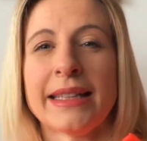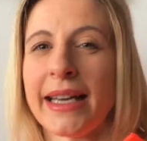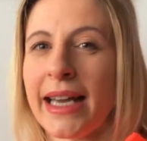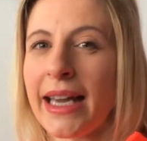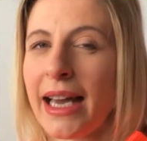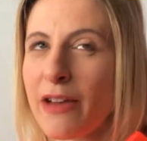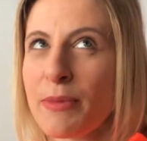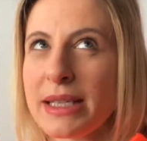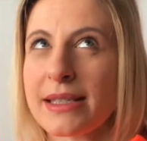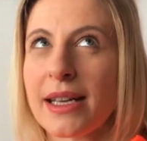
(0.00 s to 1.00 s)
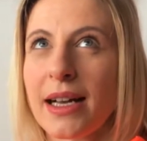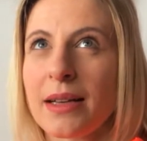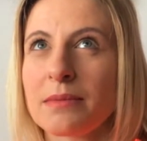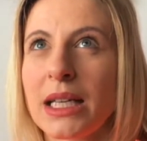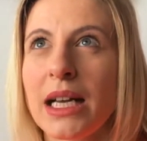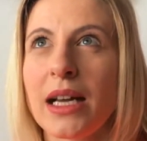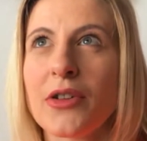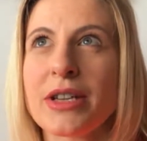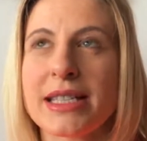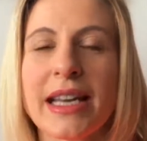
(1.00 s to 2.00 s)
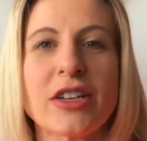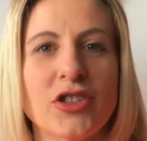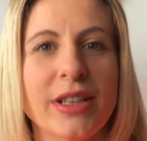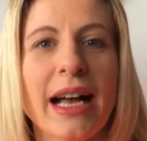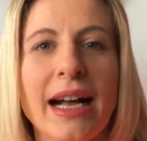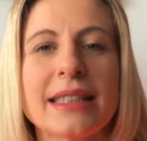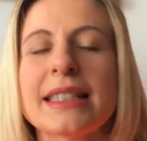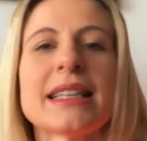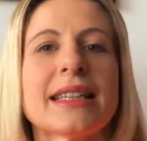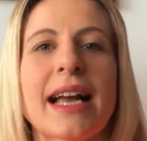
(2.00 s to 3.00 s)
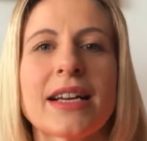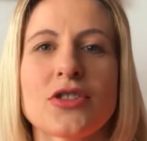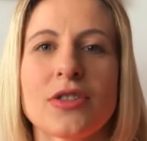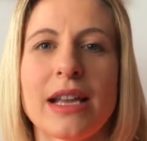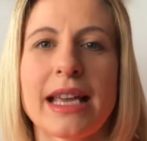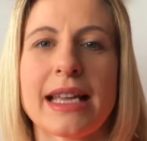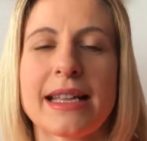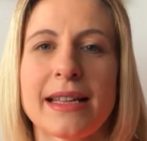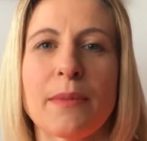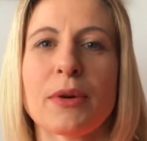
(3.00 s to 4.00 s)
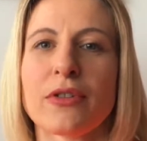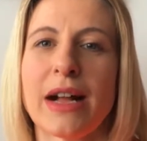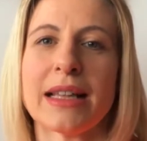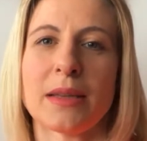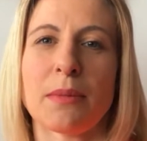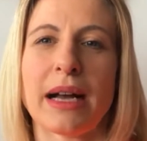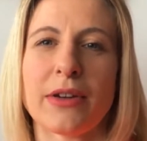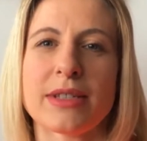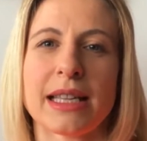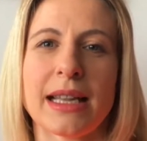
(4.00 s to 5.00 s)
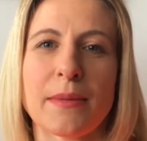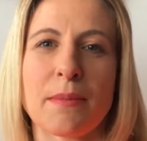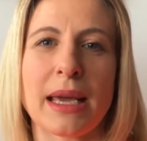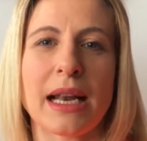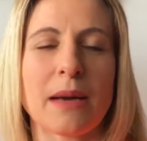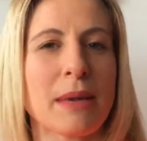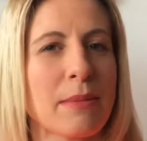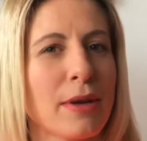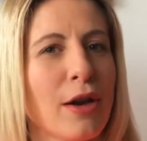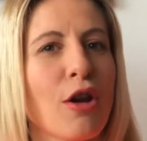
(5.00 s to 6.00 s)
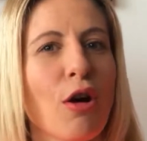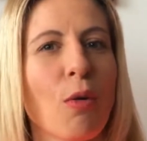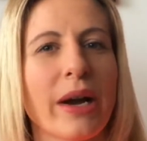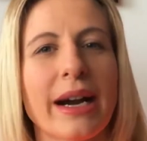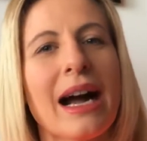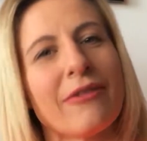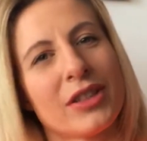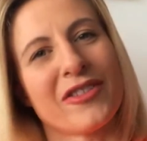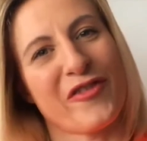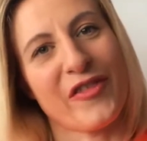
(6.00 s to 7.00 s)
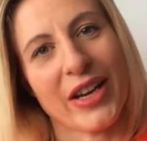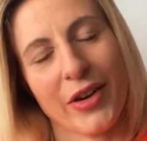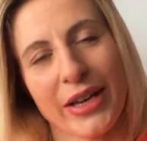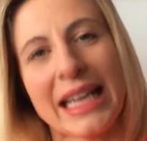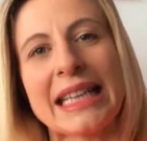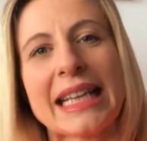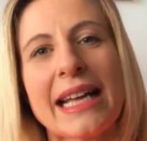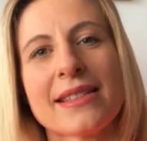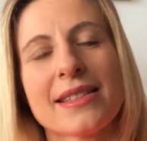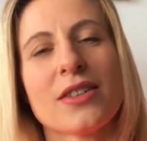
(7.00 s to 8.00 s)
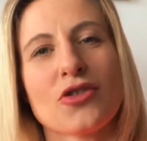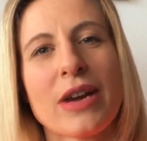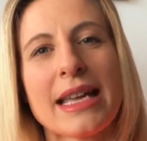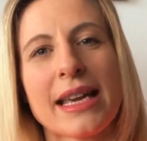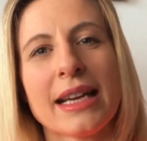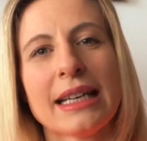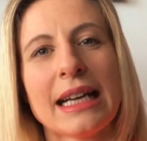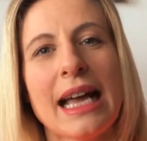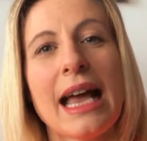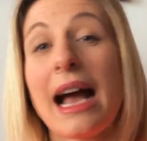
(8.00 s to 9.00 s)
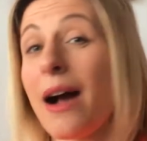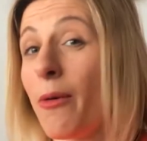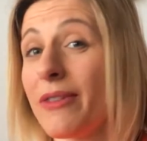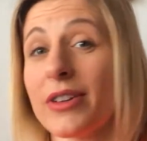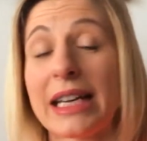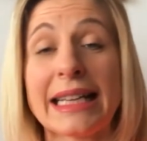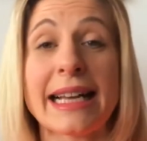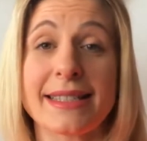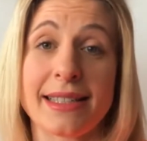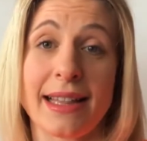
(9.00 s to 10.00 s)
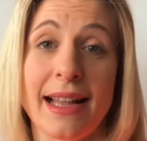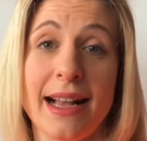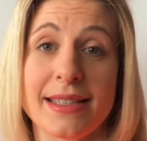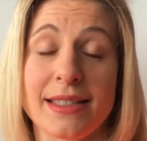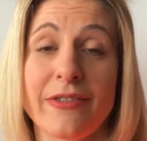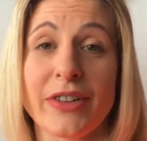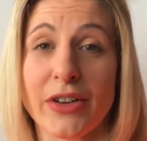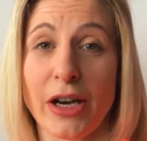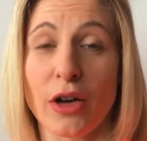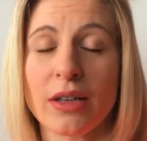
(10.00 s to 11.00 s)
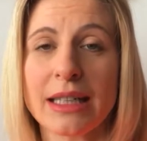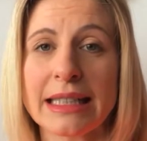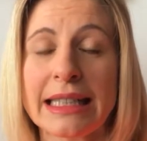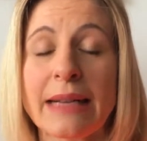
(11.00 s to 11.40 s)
There have been some research done that actually the number of antibodies in the milk may be lower after very intense training. However, it doesn't last very long.